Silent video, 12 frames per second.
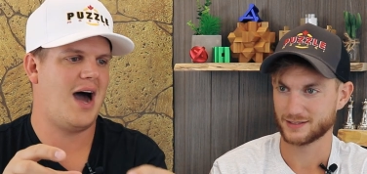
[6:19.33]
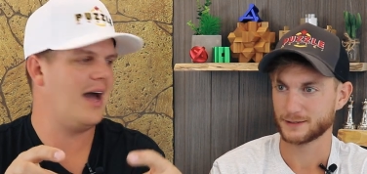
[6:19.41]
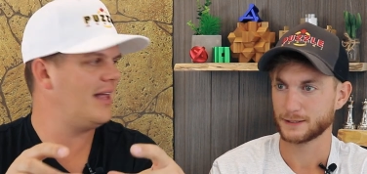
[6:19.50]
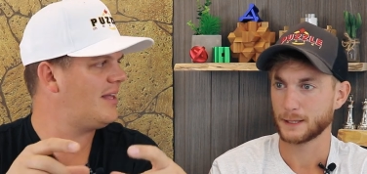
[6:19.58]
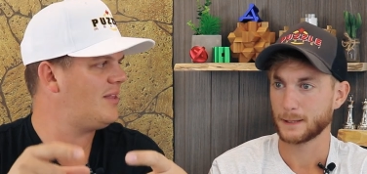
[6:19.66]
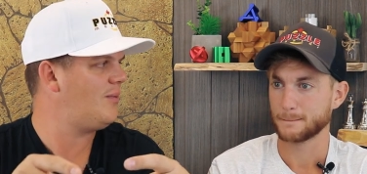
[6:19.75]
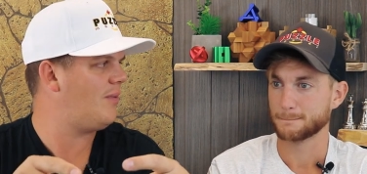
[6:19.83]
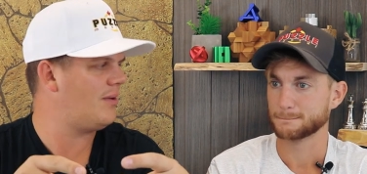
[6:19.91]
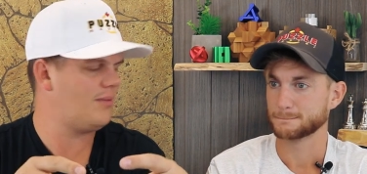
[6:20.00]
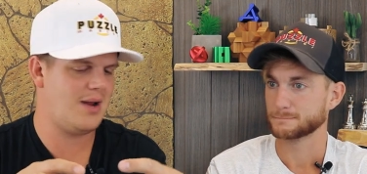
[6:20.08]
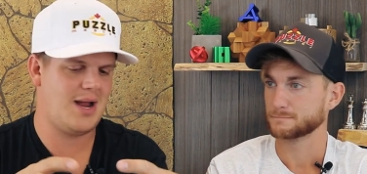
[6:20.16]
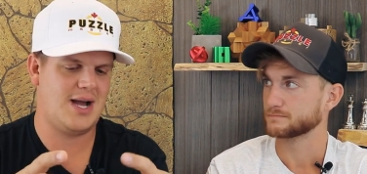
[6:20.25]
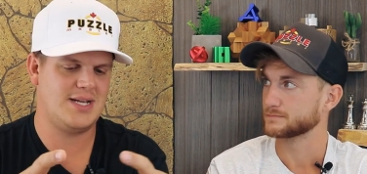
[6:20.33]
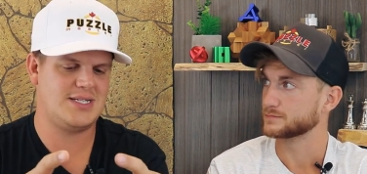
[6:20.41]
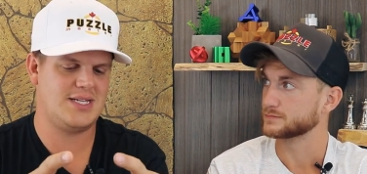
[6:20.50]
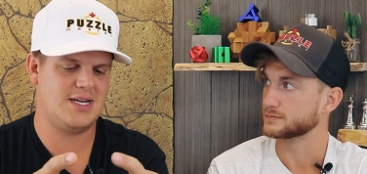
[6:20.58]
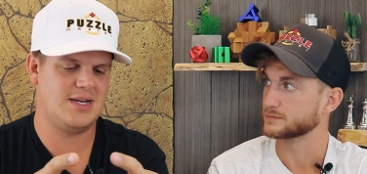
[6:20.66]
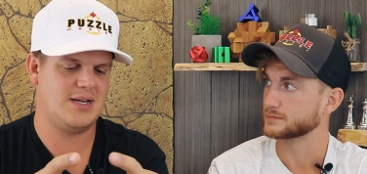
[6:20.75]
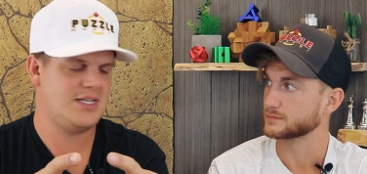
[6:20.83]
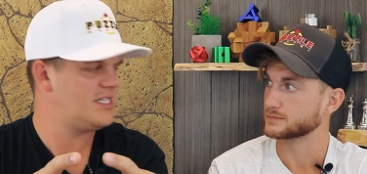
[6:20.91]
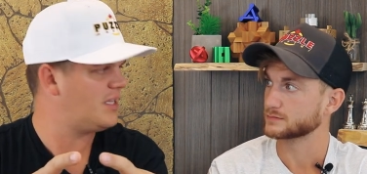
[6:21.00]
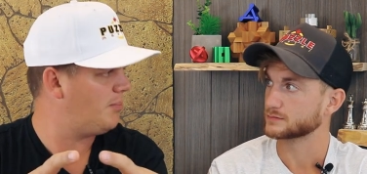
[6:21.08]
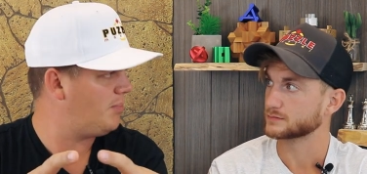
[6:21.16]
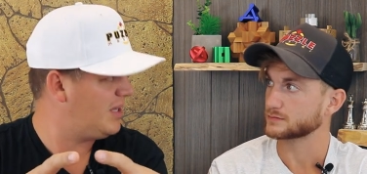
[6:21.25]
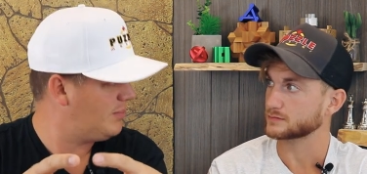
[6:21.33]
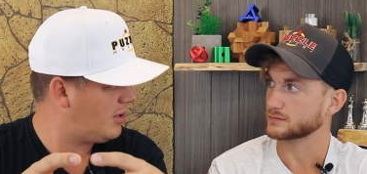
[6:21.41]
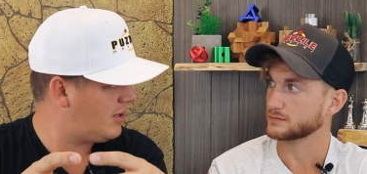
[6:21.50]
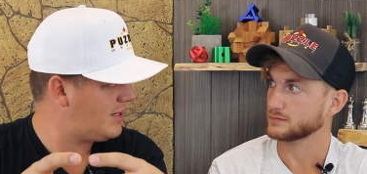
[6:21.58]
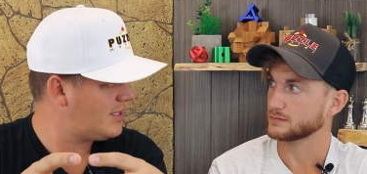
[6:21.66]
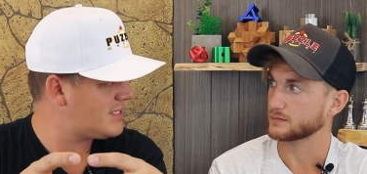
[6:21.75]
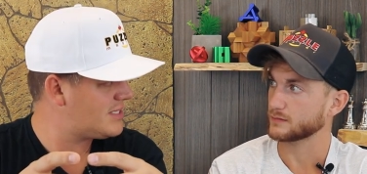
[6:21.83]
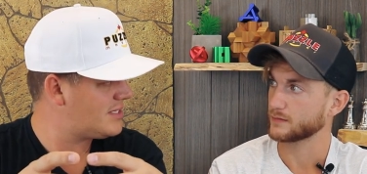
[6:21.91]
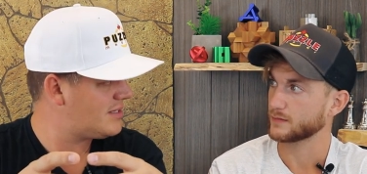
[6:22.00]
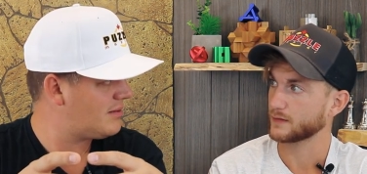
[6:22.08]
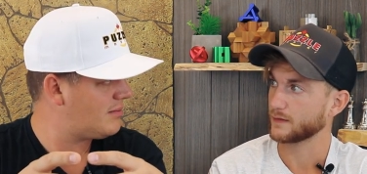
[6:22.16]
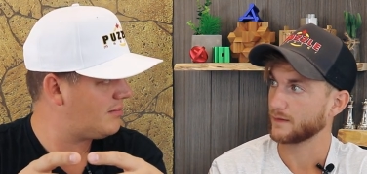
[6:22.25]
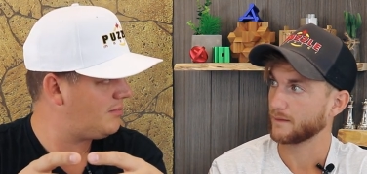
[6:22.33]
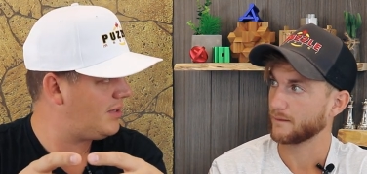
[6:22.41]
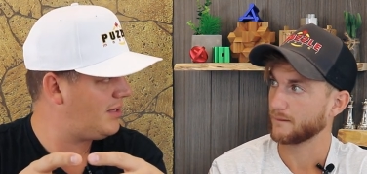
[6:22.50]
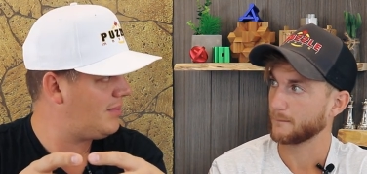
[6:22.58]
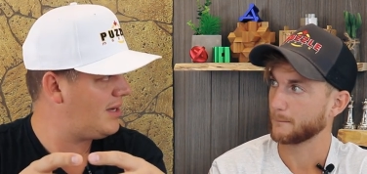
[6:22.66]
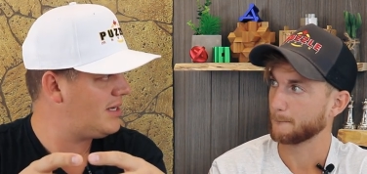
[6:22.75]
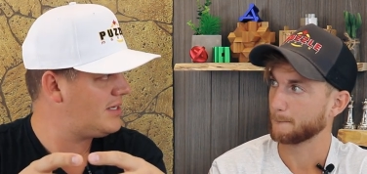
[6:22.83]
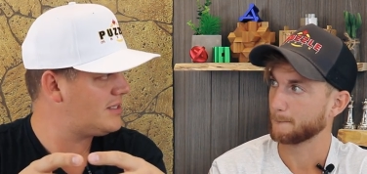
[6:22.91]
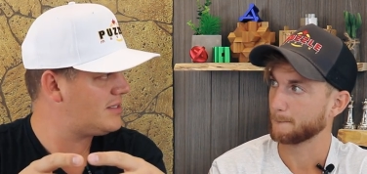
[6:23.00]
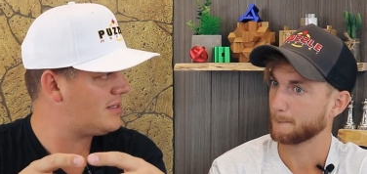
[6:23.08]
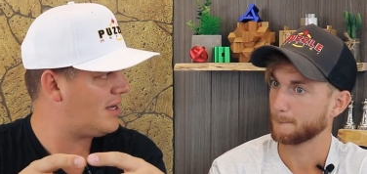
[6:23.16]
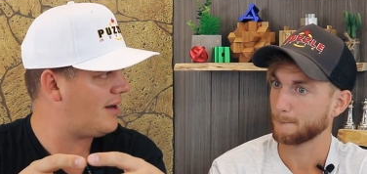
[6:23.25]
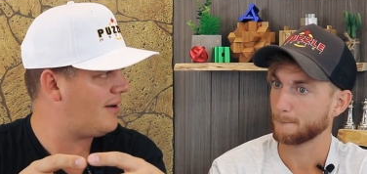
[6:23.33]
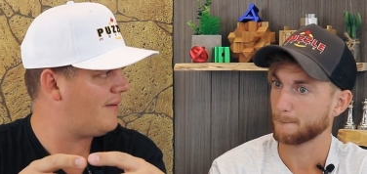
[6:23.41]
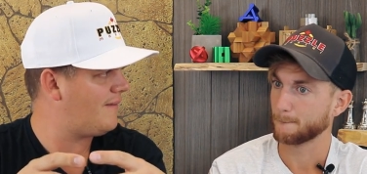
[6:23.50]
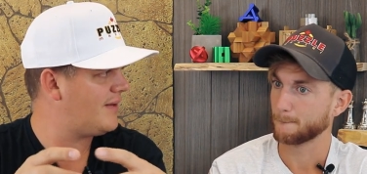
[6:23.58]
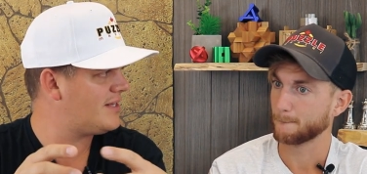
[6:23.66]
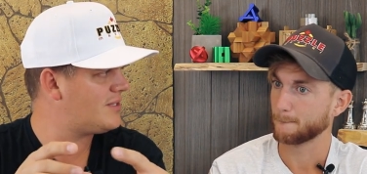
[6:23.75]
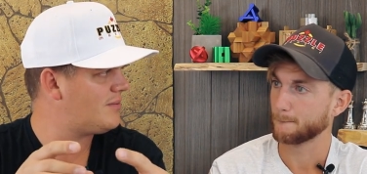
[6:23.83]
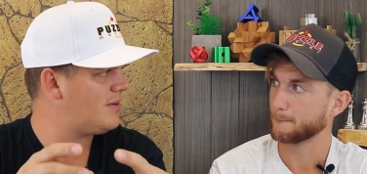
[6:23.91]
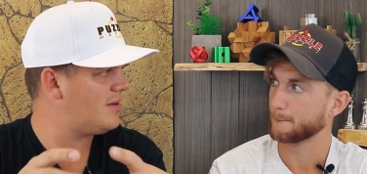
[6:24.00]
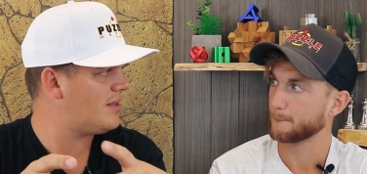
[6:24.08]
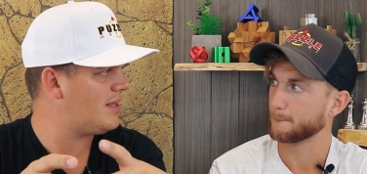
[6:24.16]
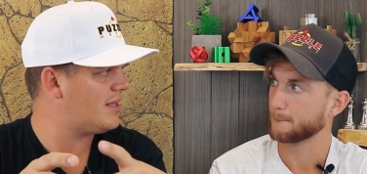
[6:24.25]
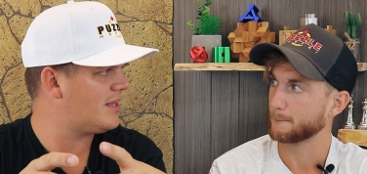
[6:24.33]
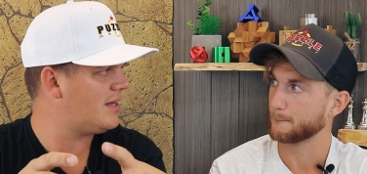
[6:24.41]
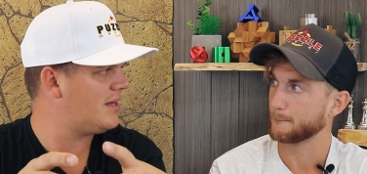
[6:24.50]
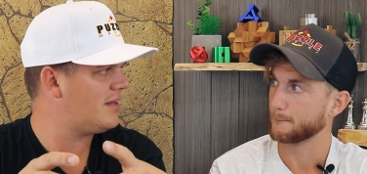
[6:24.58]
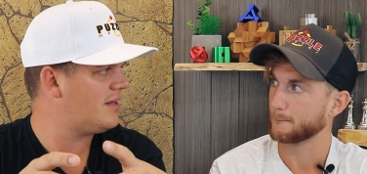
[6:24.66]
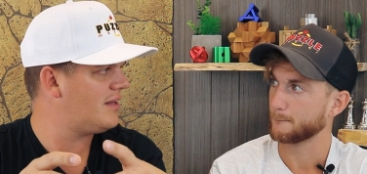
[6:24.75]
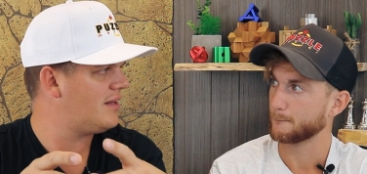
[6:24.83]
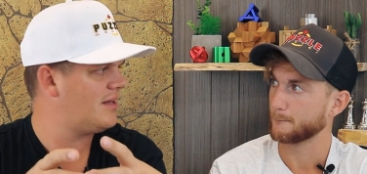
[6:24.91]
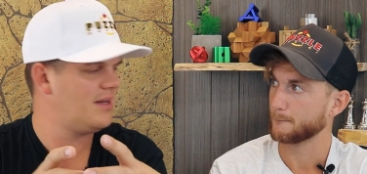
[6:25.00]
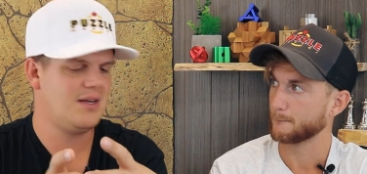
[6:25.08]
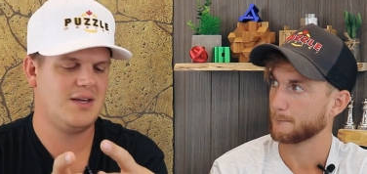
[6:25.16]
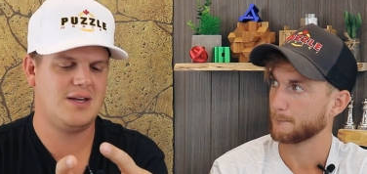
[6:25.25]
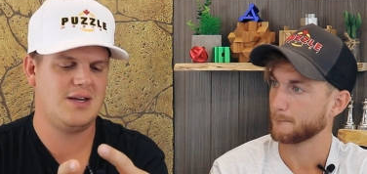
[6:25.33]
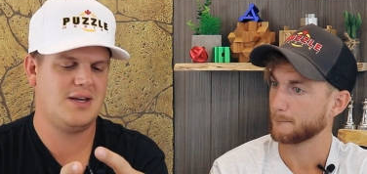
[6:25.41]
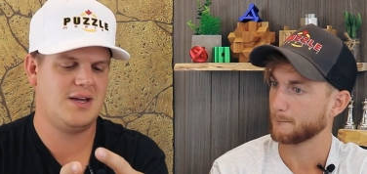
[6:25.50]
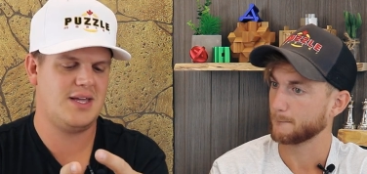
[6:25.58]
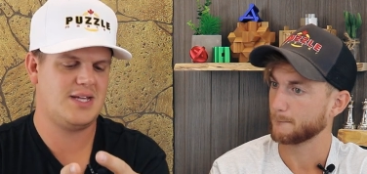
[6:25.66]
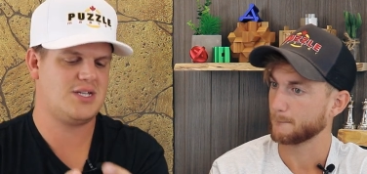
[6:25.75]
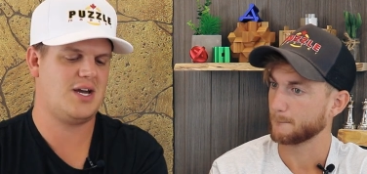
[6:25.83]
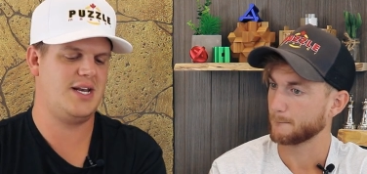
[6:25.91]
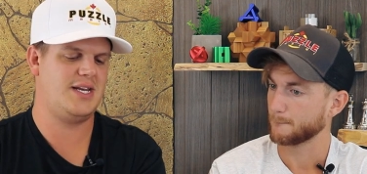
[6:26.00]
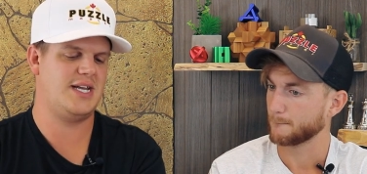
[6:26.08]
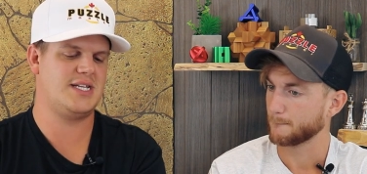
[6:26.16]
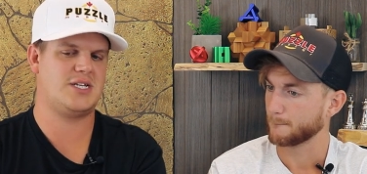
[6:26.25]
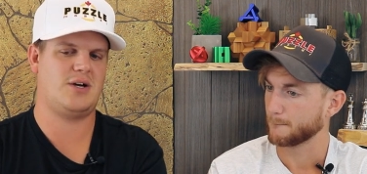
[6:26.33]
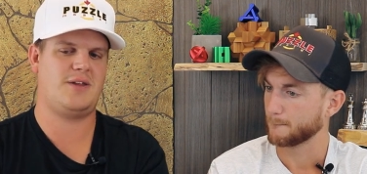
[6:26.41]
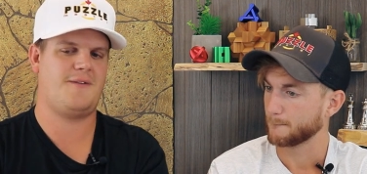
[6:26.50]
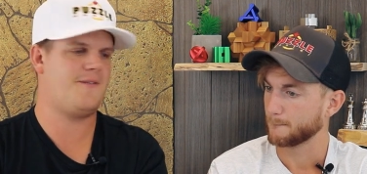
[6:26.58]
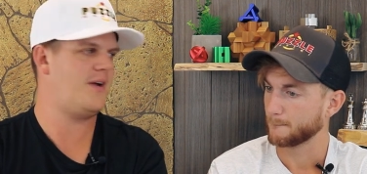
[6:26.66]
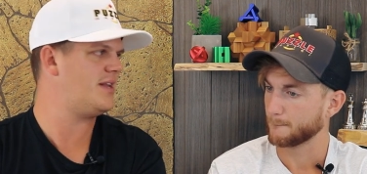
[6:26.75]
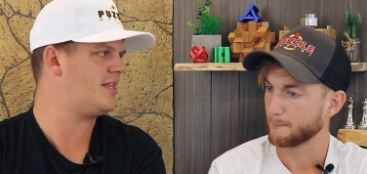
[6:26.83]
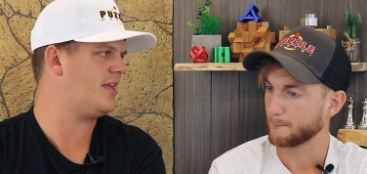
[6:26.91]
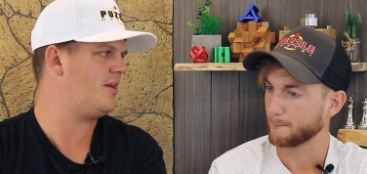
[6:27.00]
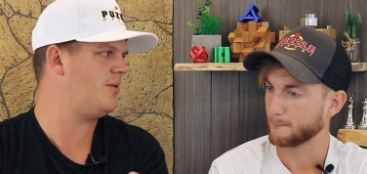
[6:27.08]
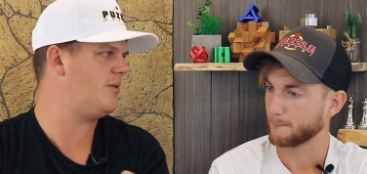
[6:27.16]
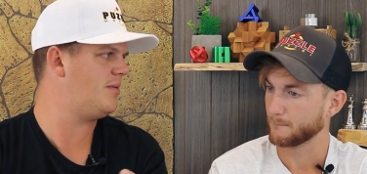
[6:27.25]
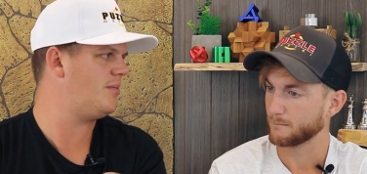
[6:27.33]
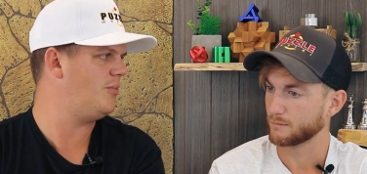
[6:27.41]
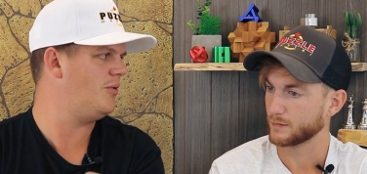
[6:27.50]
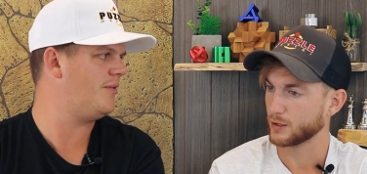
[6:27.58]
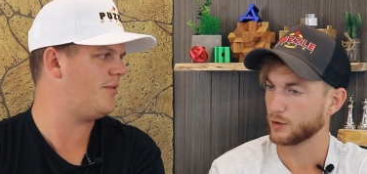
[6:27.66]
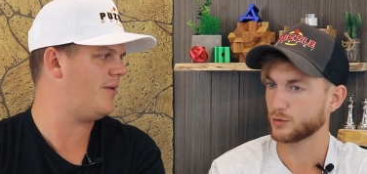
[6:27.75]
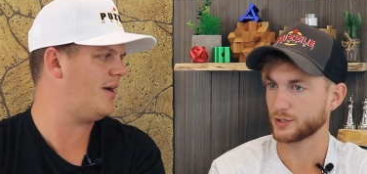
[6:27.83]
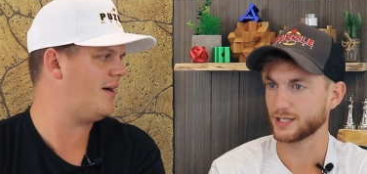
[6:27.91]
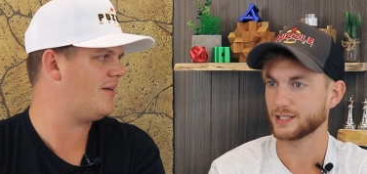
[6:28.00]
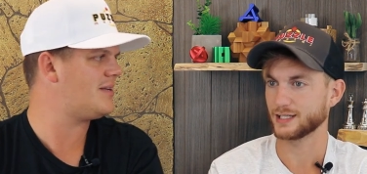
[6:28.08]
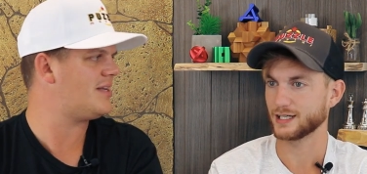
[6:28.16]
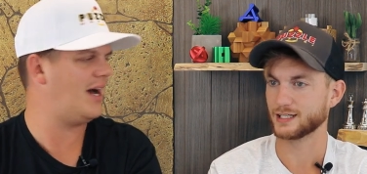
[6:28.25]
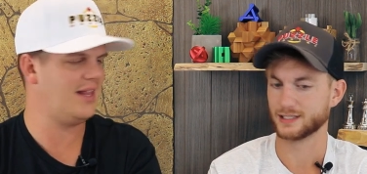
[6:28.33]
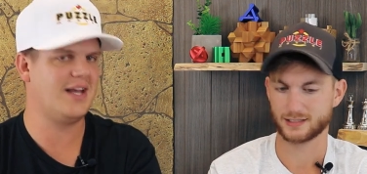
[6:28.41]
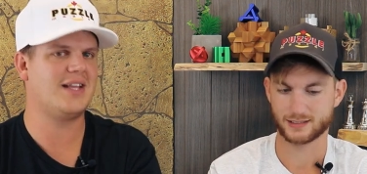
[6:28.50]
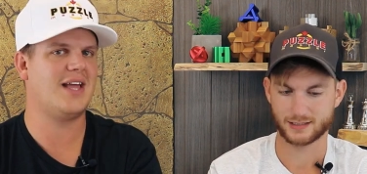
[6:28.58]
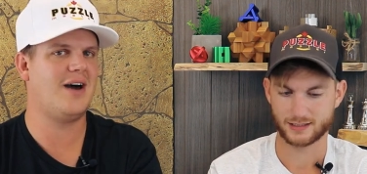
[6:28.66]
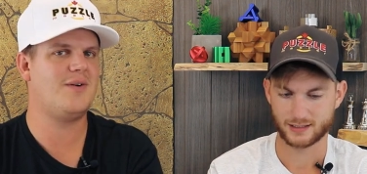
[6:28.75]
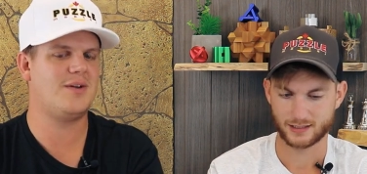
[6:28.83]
Speaker 1: I like the one where it has the is it the B box, B maze? Oh, it's the one with like the it's got a disc on the front that you move oh, around. Yeah, yeah. I like that